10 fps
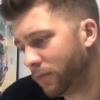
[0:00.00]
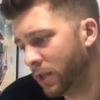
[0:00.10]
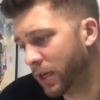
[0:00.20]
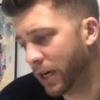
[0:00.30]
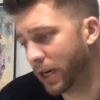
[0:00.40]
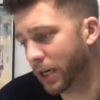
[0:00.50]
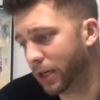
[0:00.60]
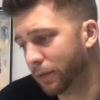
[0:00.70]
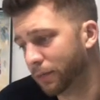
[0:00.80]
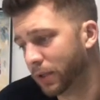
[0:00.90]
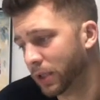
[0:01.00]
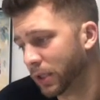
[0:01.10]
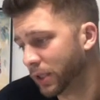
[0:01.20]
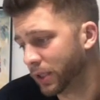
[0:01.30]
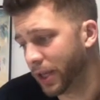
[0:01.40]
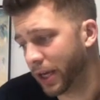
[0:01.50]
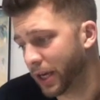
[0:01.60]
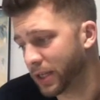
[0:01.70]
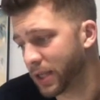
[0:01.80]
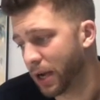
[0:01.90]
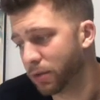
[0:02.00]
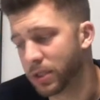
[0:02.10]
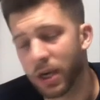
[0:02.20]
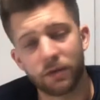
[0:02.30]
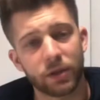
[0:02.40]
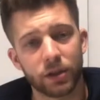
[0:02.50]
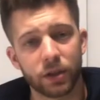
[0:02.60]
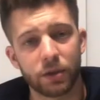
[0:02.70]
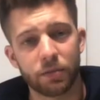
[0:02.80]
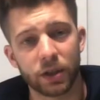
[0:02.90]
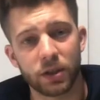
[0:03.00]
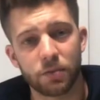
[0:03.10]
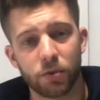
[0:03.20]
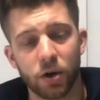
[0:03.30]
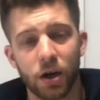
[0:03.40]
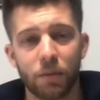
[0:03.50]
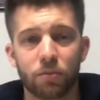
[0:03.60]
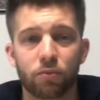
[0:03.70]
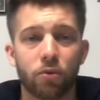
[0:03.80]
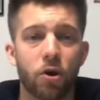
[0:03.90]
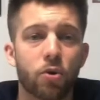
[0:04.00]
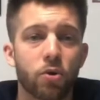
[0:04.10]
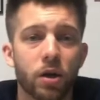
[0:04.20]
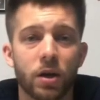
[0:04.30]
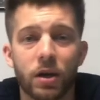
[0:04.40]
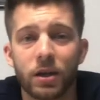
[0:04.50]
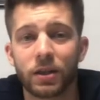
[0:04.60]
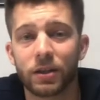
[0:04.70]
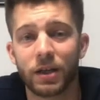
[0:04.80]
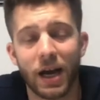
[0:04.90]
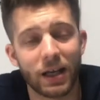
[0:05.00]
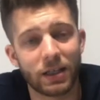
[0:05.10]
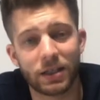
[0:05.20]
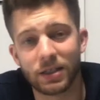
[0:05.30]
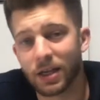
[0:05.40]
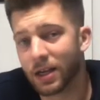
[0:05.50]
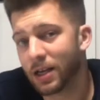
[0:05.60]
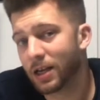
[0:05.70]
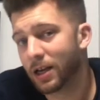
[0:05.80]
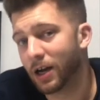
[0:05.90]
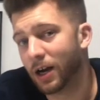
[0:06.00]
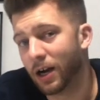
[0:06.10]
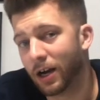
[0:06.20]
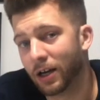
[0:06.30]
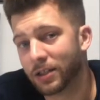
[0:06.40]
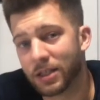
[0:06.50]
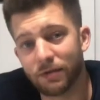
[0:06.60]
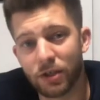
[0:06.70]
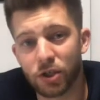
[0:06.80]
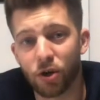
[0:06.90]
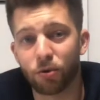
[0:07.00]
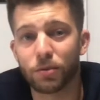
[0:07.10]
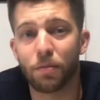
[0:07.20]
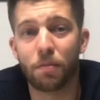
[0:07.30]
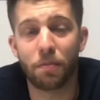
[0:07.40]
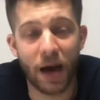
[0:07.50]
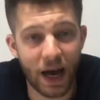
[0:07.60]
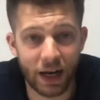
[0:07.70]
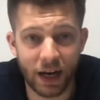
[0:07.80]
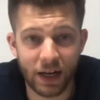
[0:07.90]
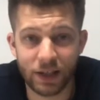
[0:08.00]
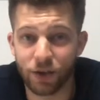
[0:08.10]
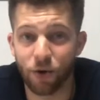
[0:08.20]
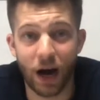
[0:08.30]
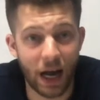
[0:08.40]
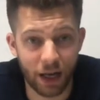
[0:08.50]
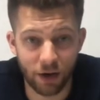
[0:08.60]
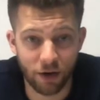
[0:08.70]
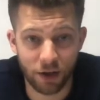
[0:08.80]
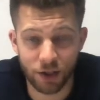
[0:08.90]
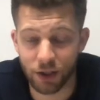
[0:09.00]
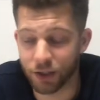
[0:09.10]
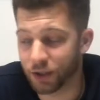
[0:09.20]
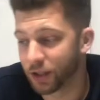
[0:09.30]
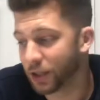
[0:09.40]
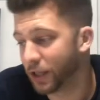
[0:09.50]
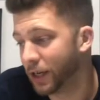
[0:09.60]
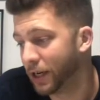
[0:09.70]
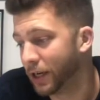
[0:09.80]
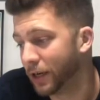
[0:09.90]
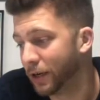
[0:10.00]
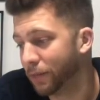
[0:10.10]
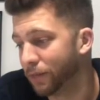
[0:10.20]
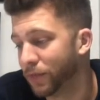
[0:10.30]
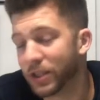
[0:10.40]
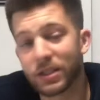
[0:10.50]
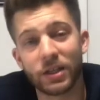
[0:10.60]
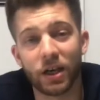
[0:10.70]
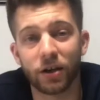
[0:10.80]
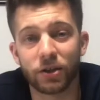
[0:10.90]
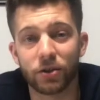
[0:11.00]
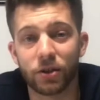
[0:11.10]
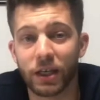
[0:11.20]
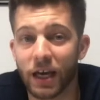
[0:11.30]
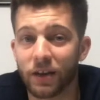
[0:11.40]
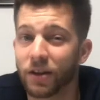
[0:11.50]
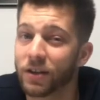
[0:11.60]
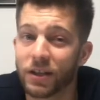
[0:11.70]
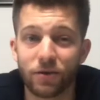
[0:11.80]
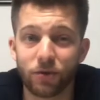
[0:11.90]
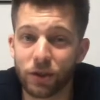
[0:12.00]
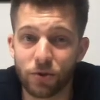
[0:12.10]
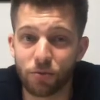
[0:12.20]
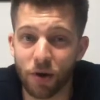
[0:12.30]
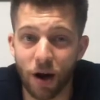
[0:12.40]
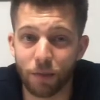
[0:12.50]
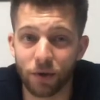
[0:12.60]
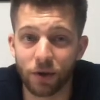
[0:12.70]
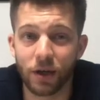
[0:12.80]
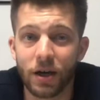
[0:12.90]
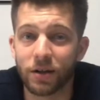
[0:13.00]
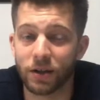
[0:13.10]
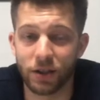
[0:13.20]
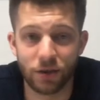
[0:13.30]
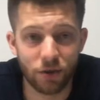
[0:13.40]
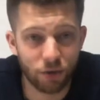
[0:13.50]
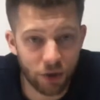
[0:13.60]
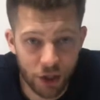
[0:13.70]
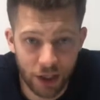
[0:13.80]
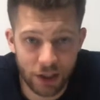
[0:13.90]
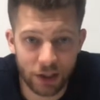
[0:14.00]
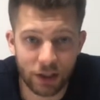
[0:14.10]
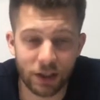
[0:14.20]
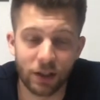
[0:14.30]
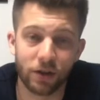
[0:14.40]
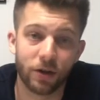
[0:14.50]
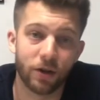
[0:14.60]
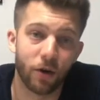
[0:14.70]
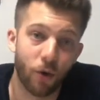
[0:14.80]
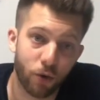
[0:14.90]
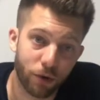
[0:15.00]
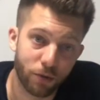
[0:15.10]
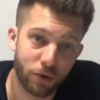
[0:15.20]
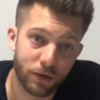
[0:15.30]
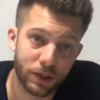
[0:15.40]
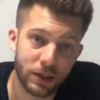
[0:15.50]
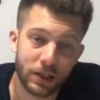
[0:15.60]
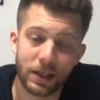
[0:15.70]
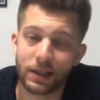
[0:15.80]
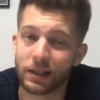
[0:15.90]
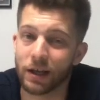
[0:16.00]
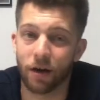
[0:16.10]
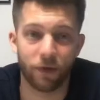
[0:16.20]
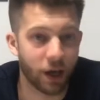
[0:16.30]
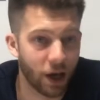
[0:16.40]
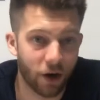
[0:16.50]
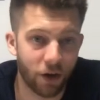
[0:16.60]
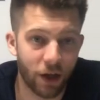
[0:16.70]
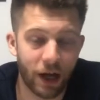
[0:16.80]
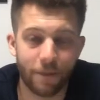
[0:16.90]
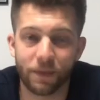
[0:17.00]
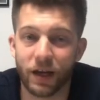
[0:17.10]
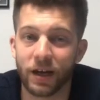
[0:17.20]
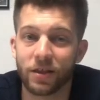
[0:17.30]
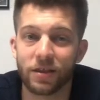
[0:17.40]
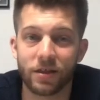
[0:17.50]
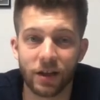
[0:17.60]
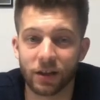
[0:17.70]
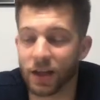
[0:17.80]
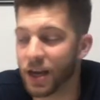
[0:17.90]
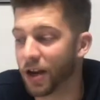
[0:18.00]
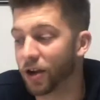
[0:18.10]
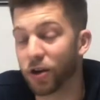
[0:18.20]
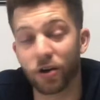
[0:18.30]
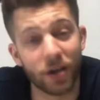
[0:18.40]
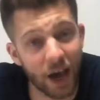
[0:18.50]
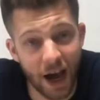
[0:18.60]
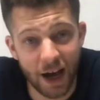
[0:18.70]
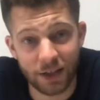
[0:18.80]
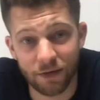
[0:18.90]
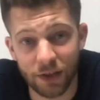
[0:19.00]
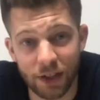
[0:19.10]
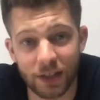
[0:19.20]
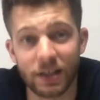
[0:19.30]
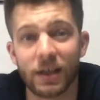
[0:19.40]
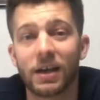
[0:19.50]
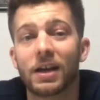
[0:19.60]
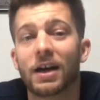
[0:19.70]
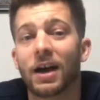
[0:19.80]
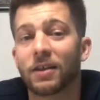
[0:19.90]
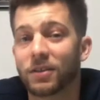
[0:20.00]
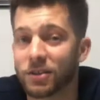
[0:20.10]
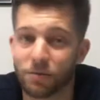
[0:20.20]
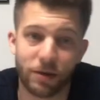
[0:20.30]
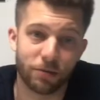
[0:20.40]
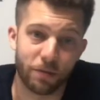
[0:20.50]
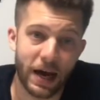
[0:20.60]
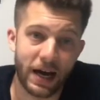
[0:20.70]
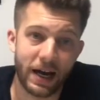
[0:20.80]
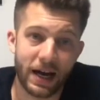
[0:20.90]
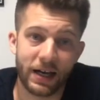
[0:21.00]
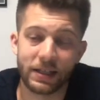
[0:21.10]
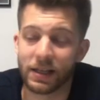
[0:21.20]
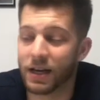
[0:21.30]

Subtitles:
Yeah, guys, I would definitely pick this book up. Rogue in the 90s TV show was badass. I know I had a crush on her. This is a character, again, they didn't really do proper. They didn't do her justice in the older movies. You gotta forget all that. I think they get a good cast for this. I think she becomes badass.